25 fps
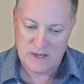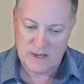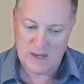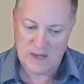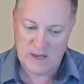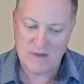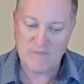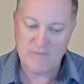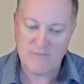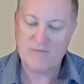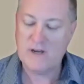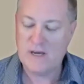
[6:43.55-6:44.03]

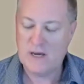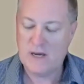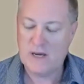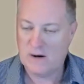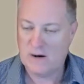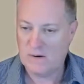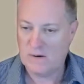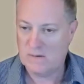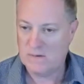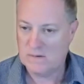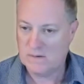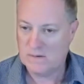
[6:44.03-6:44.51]
every
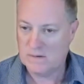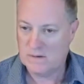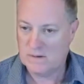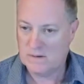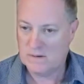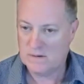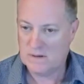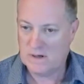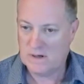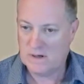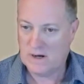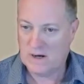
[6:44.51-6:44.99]
year
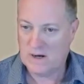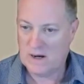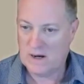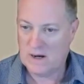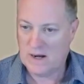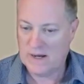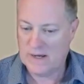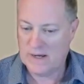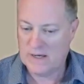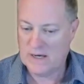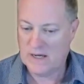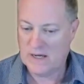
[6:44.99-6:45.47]

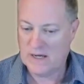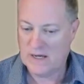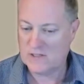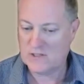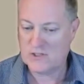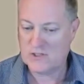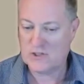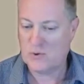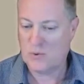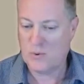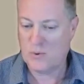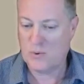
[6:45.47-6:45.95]
I get a
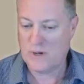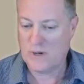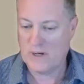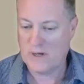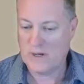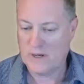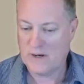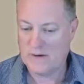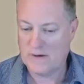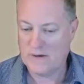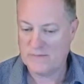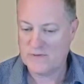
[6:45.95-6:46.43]

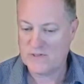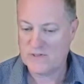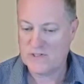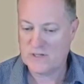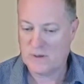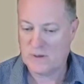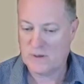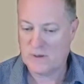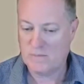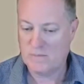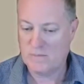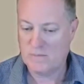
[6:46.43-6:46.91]
story of
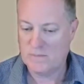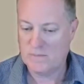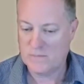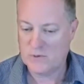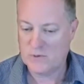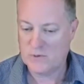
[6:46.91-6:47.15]
some